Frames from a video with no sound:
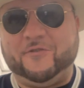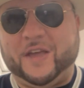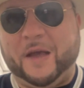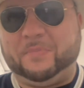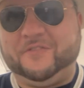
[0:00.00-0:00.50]
you
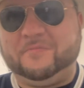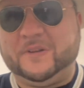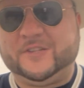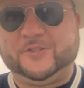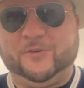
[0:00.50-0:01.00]
can't believe
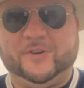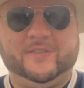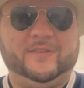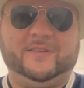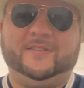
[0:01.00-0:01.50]
Minnesota.
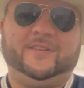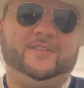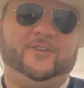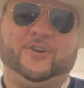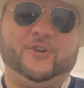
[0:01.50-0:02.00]

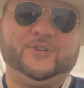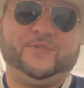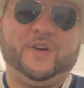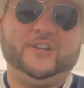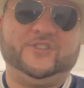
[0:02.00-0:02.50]
They're a
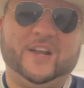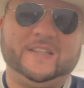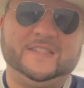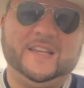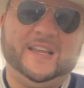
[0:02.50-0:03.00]
cursed
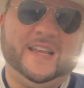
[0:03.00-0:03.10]
franchise.